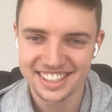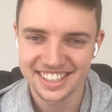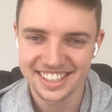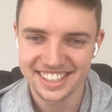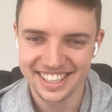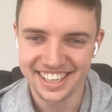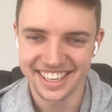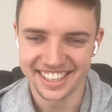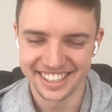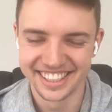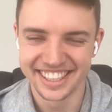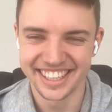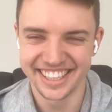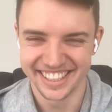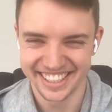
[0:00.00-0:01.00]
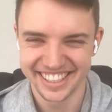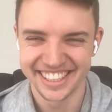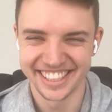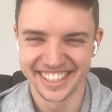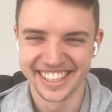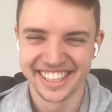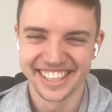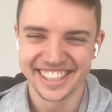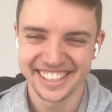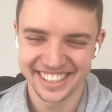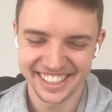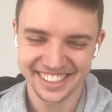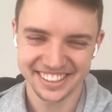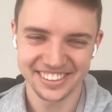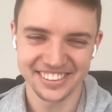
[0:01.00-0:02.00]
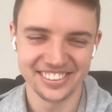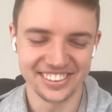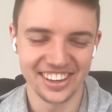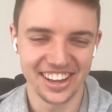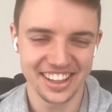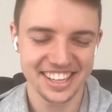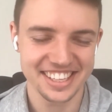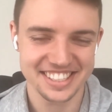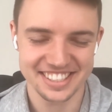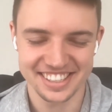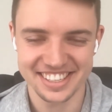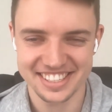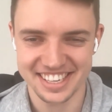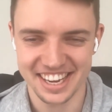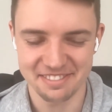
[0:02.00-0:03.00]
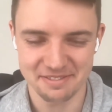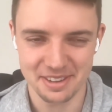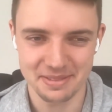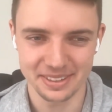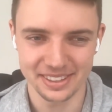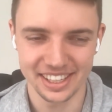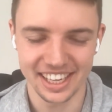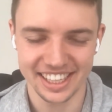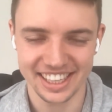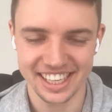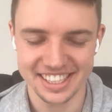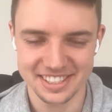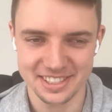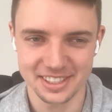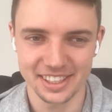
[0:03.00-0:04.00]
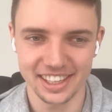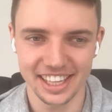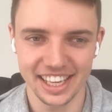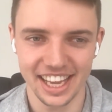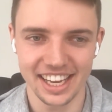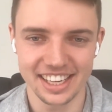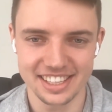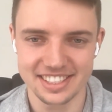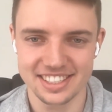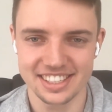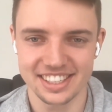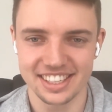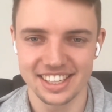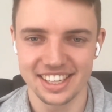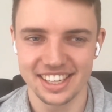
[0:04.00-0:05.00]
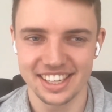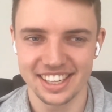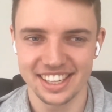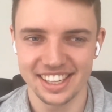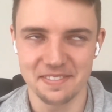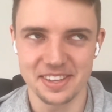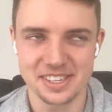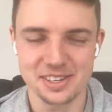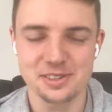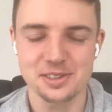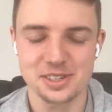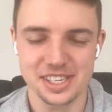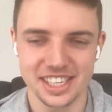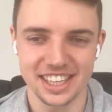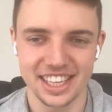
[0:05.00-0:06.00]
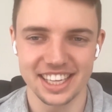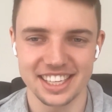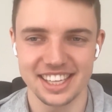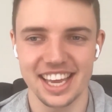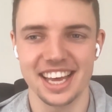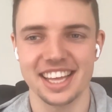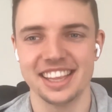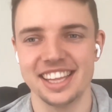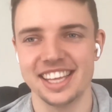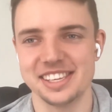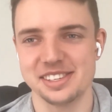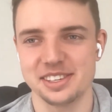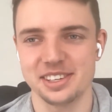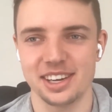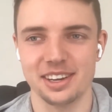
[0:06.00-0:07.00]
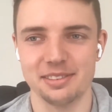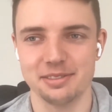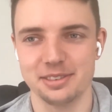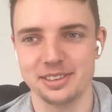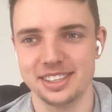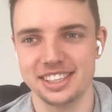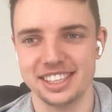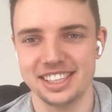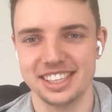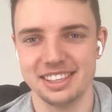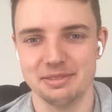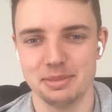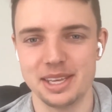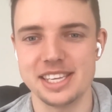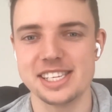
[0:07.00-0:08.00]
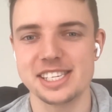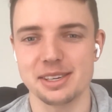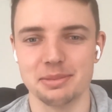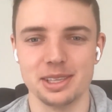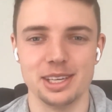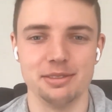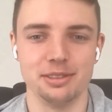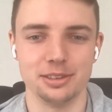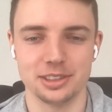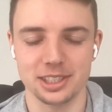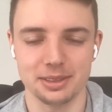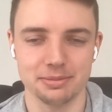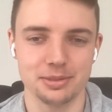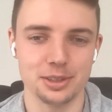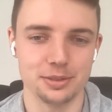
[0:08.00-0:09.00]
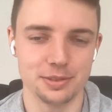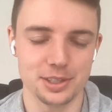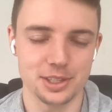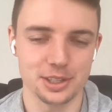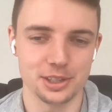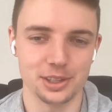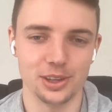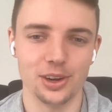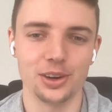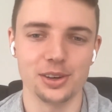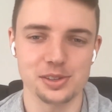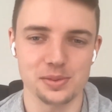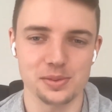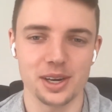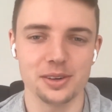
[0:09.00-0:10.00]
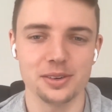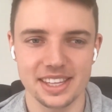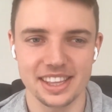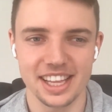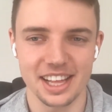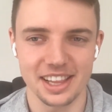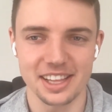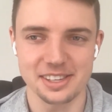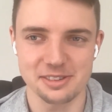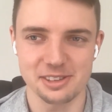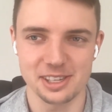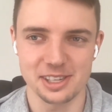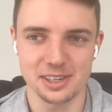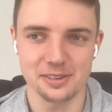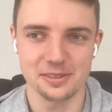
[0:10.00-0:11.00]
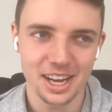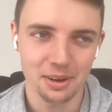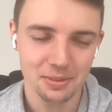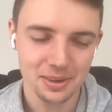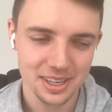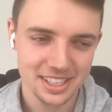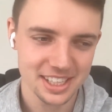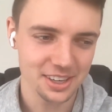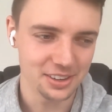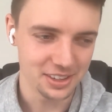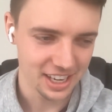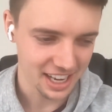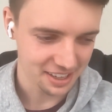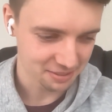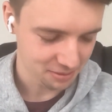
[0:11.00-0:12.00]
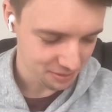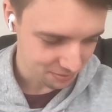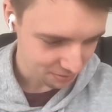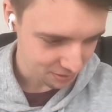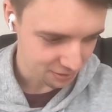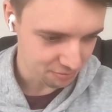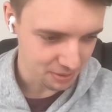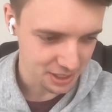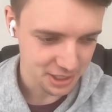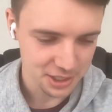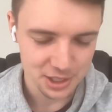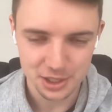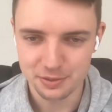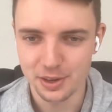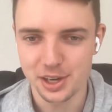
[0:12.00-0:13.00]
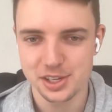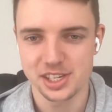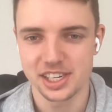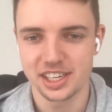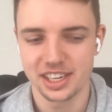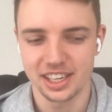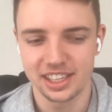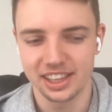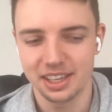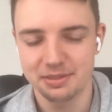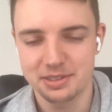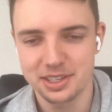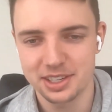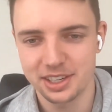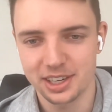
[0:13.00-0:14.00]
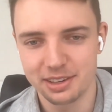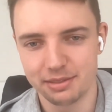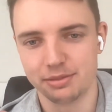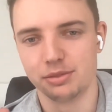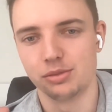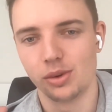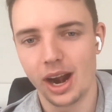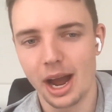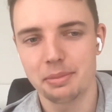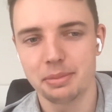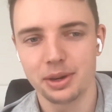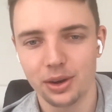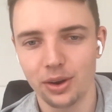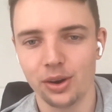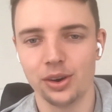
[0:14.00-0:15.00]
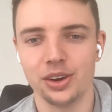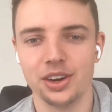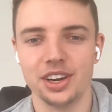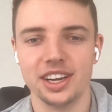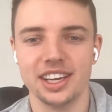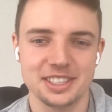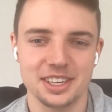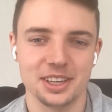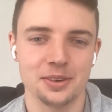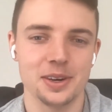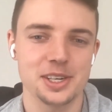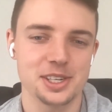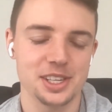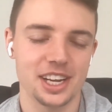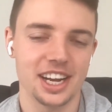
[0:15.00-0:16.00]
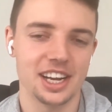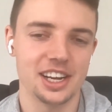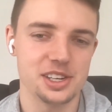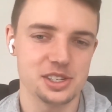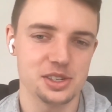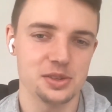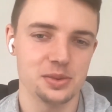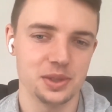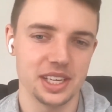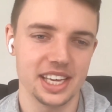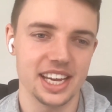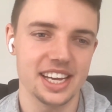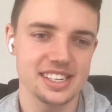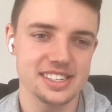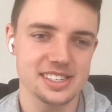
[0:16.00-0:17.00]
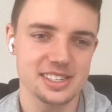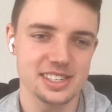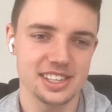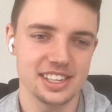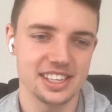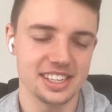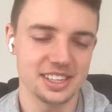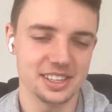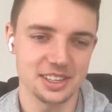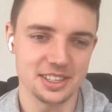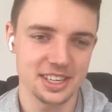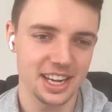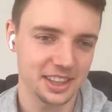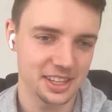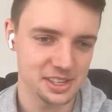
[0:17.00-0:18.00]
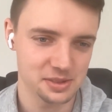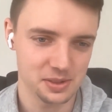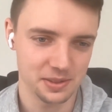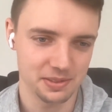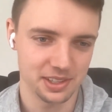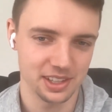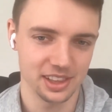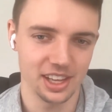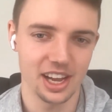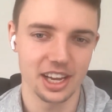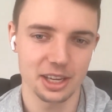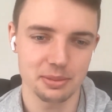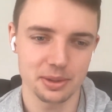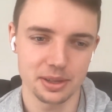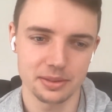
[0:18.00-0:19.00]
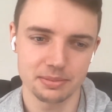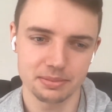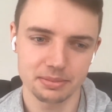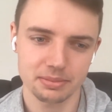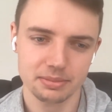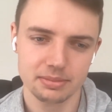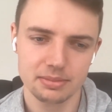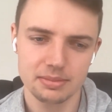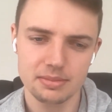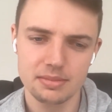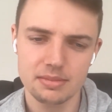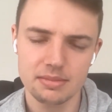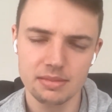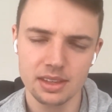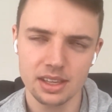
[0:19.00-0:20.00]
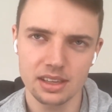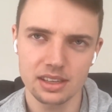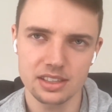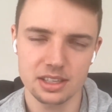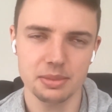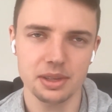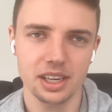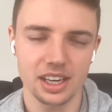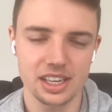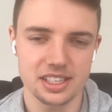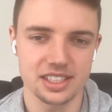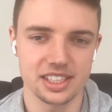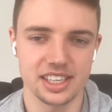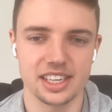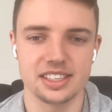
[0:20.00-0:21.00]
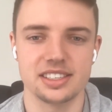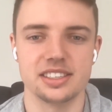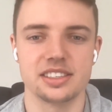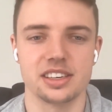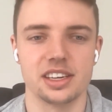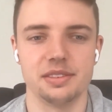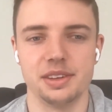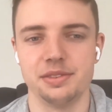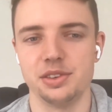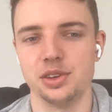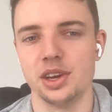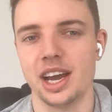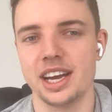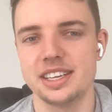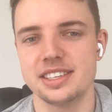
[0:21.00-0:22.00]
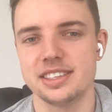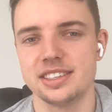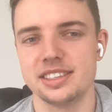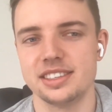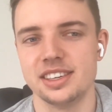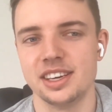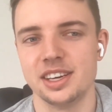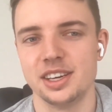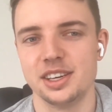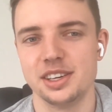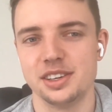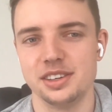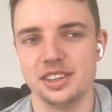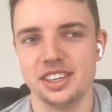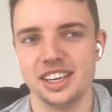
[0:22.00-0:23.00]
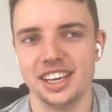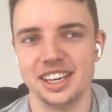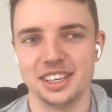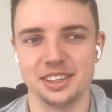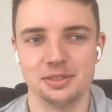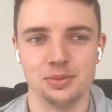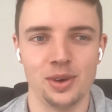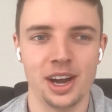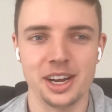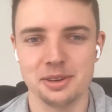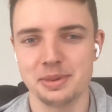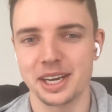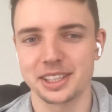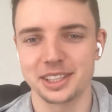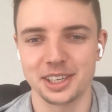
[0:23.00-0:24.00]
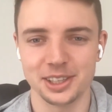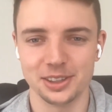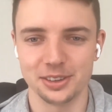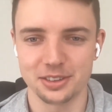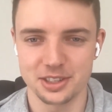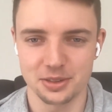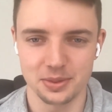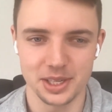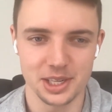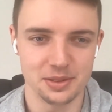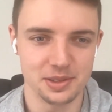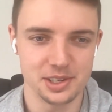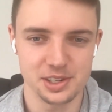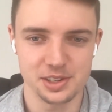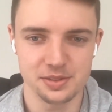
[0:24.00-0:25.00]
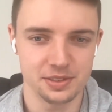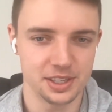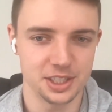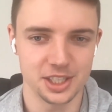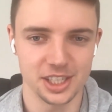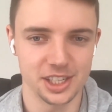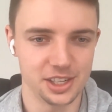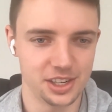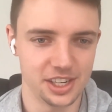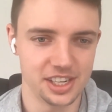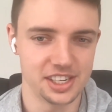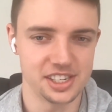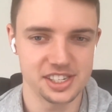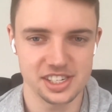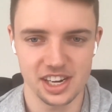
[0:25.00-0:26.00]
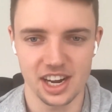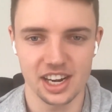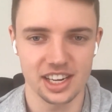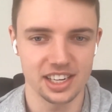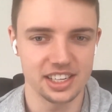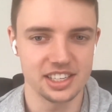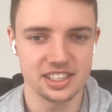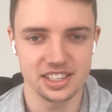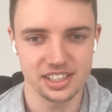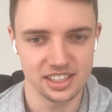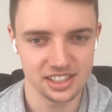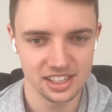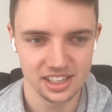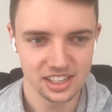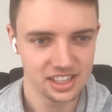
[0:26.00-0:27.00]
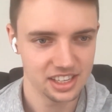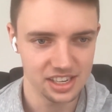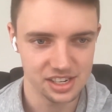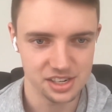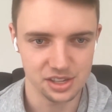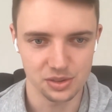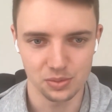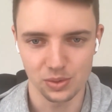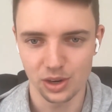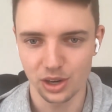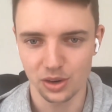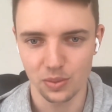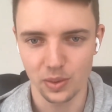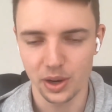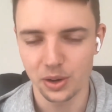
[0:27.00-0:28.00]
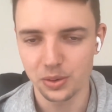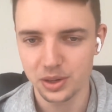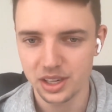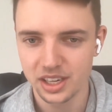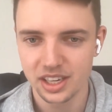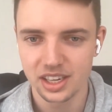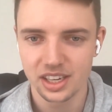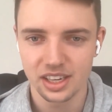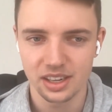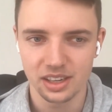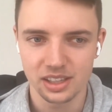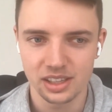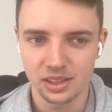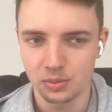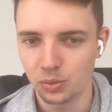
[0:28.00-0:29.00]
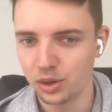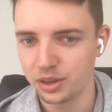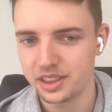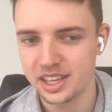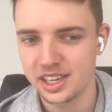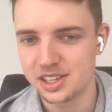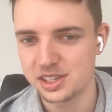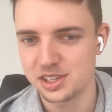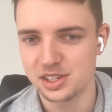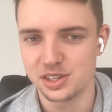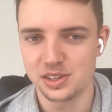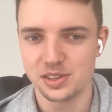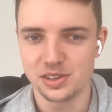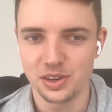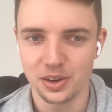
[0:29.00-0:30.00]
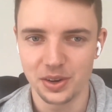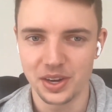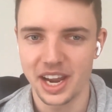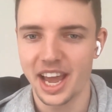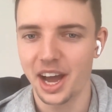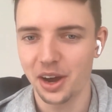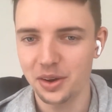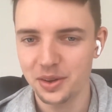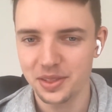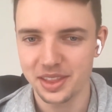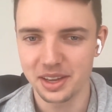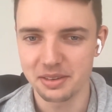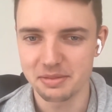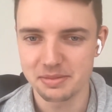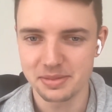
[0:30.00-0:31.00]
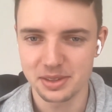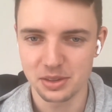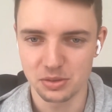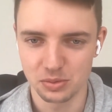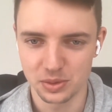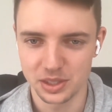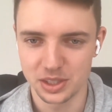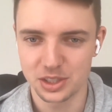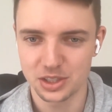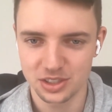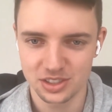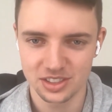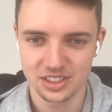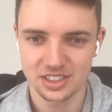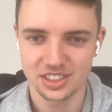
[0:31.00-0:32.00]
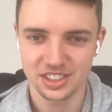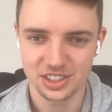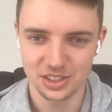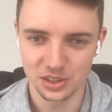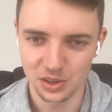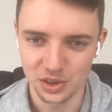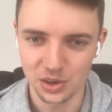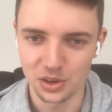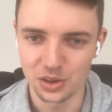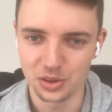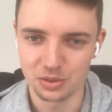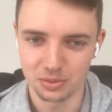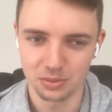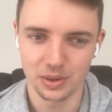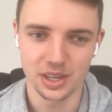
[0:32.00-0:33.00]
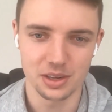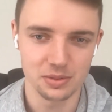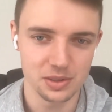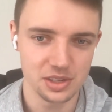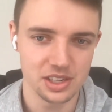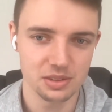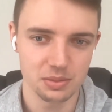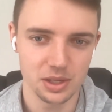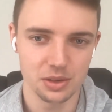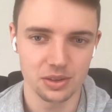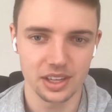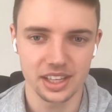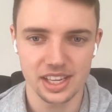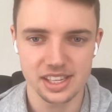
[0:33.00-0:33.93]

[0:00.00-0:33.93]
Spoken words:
Yeah, yeah, cool. No, I think it's nice to have people like that certainly, and it's interesting that he's kind of been someone that you've looked up to for so long as well. That's really cool. I want to Nat, you've mentioned university, and I'd love to kind of wrap on a question that I ask all the guests, and you can take this wherever you'd like. But something I ask the guests is kind of if you had to wind back the clock to when you were just finishing uni and starting into the work world, what things do you know now that you wish you knew when you were at that